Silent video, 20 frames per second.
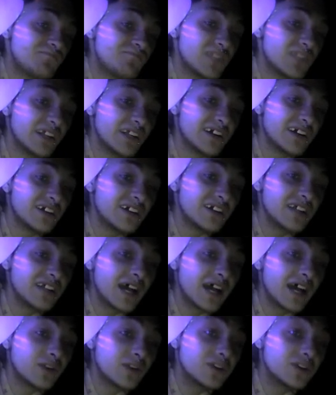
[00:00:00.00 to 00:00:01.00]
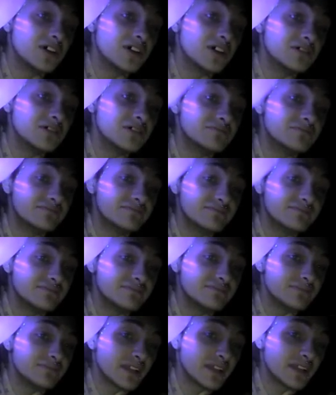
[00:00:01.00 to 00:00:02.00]
Did it hurt it? I don't know.
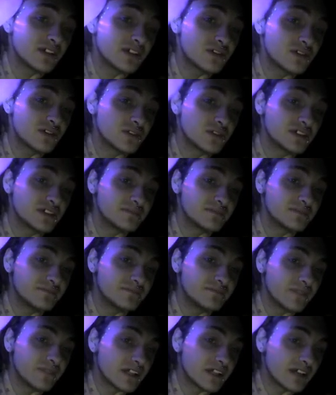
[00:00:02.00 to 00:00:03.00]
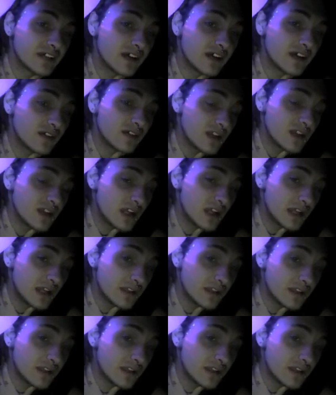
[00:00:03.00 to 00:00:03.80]
Make your own choice. Figure it out. The